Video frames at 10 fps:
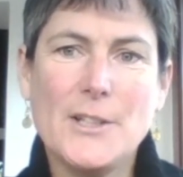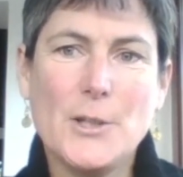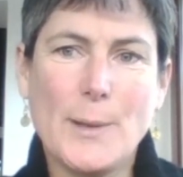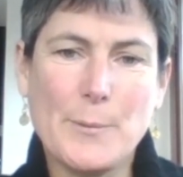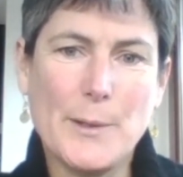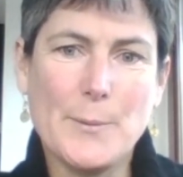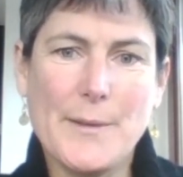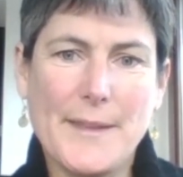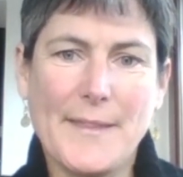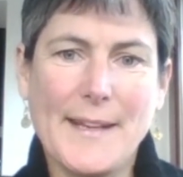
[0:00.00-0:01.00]
who I worked
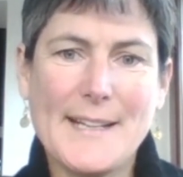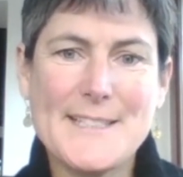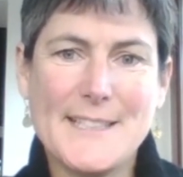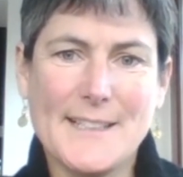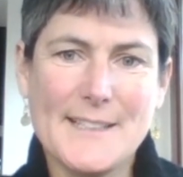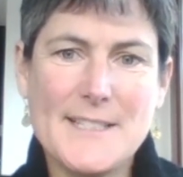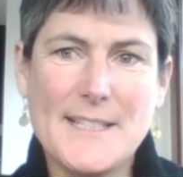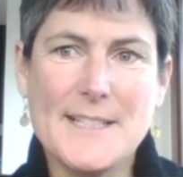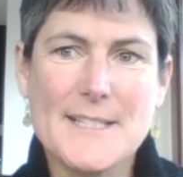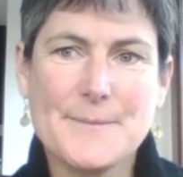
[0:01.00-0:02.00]
with in the
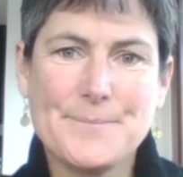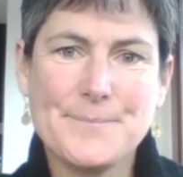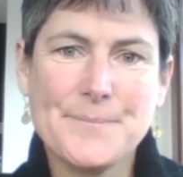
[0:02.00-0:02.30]
1990s.